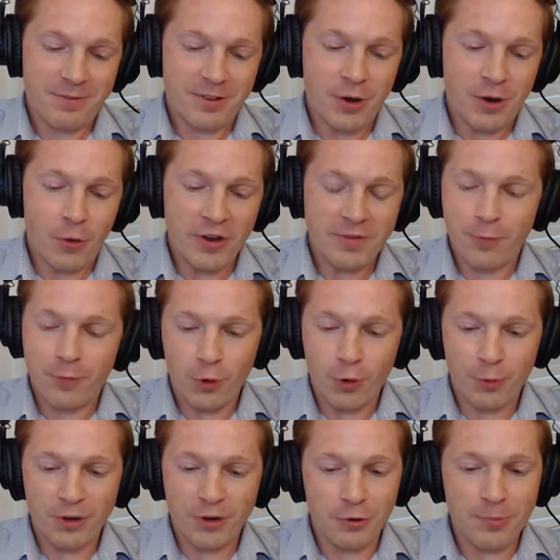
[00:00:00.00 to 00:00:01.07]
Going
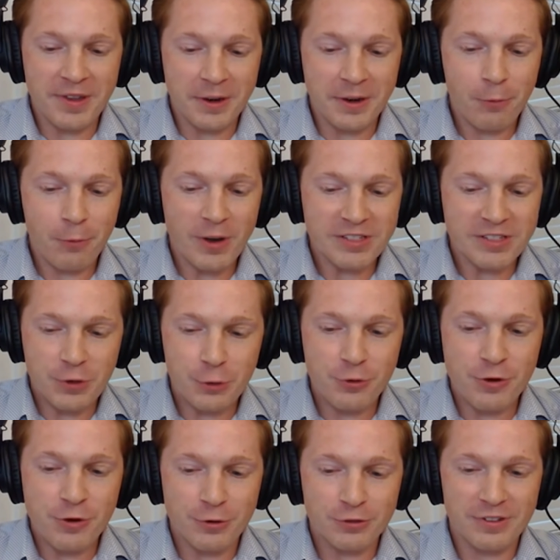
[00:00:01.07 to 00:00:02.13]
forward a little bit, it was a few
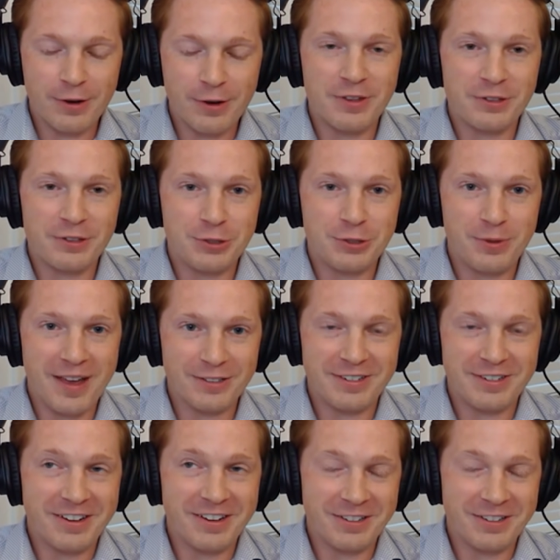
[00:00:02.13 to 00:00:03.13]
years later than two thousand nine,